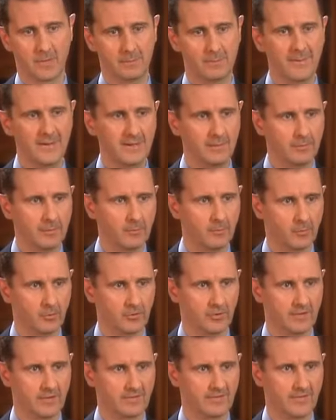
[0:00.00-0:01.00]
Many people
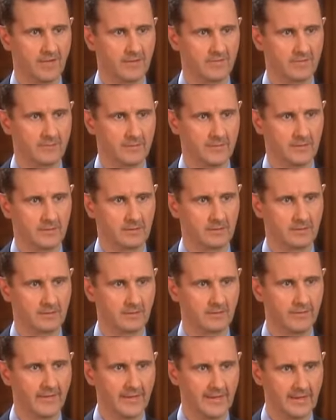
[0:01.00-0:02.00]
criticized me.
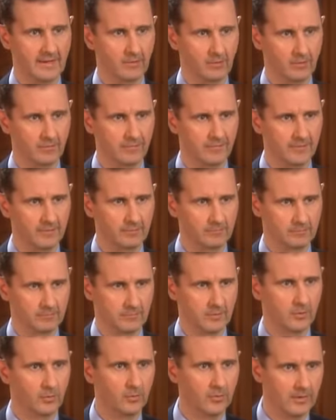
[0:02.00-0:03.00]
Did they kill all of them?
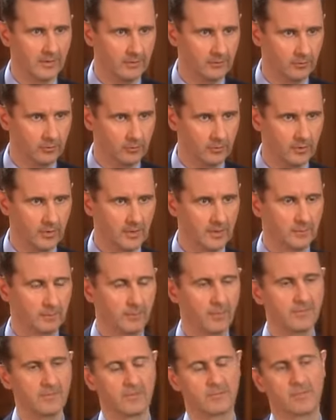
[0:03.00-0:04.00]
Who killed who?
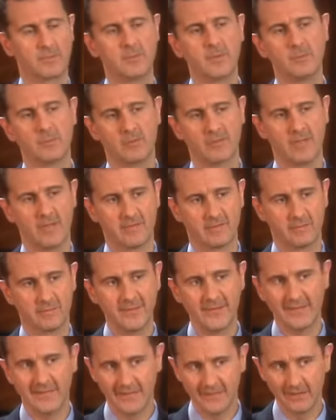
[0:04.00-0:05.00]
Most of the people that are
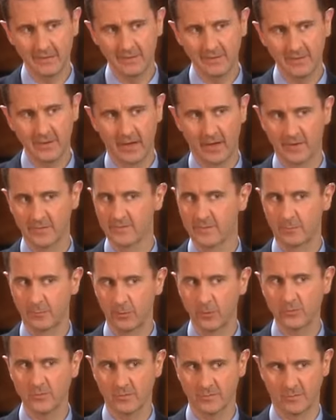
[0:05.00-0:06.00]
being killed are
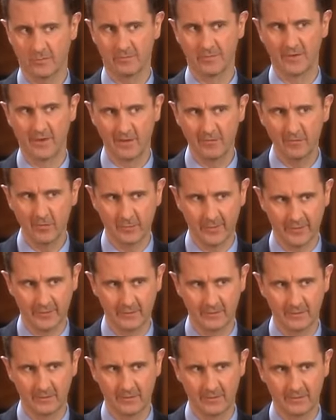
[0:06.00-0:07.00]
supporters of the
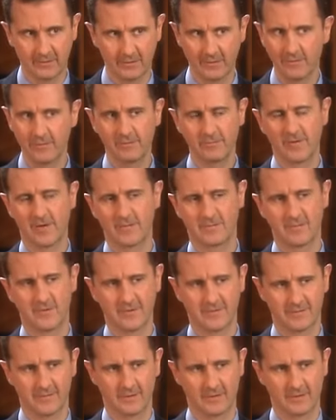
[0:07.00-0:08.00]
government, not the vice versa.